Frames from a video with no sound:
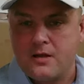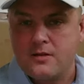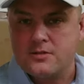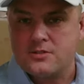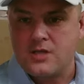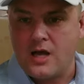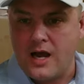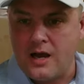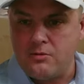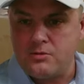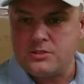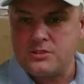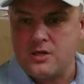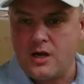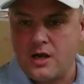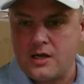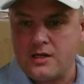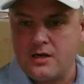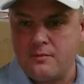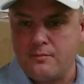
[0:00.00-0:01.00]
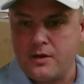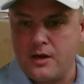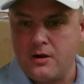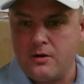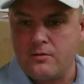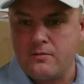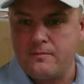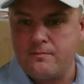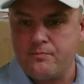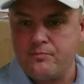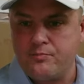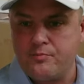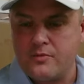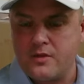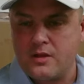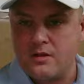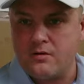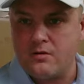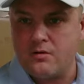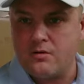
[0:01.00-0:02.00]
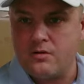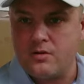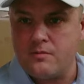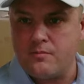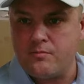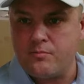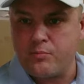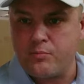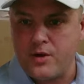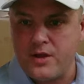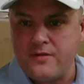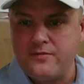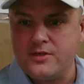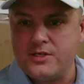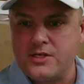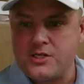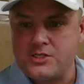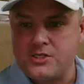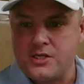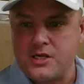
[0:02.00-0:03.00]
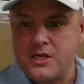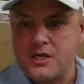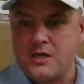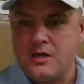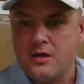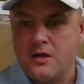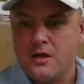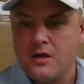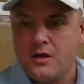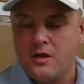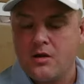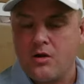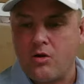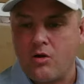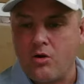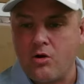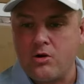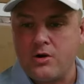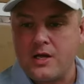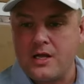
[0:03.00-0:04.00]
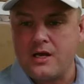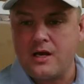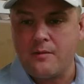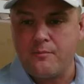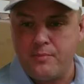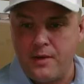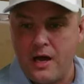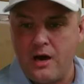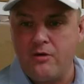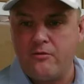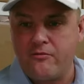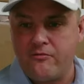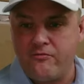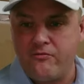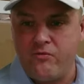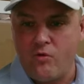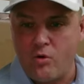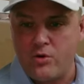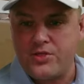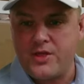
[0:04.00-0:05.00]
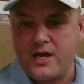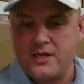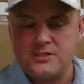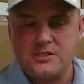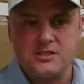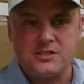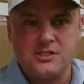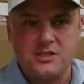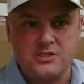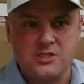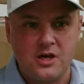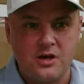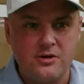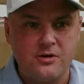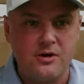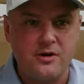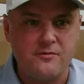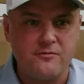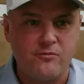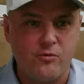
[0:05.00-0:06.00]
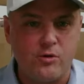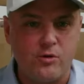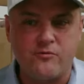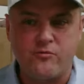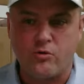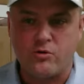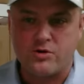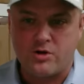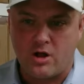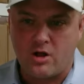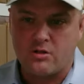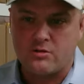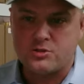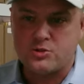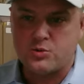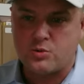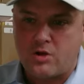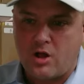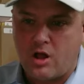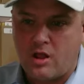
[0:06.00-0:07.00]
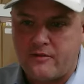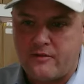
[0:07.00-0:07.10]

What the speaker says: I was talking about previously earning about $4,644. We'll call it